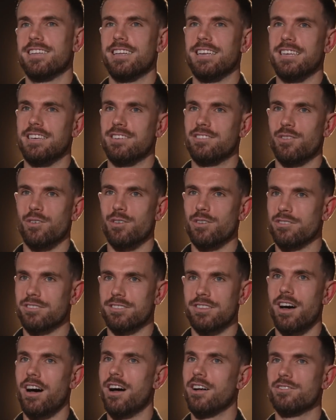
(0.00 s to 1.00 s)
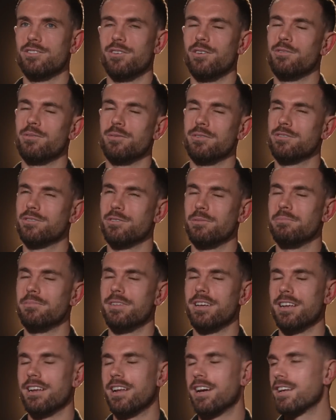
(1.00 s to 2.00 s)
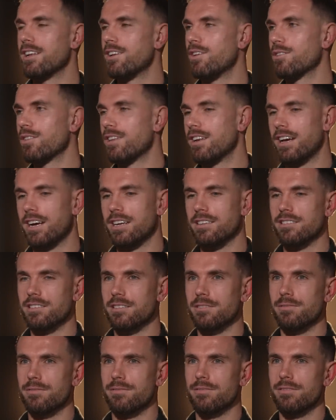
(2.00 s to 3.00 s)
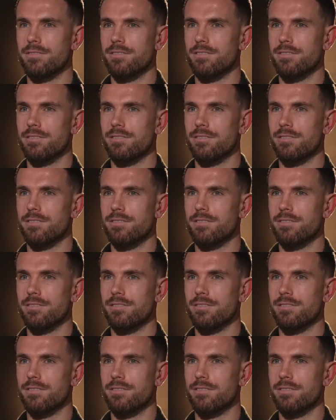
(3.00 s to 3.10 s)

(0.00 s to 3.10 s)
And he sort of starts off with something like along the lines of,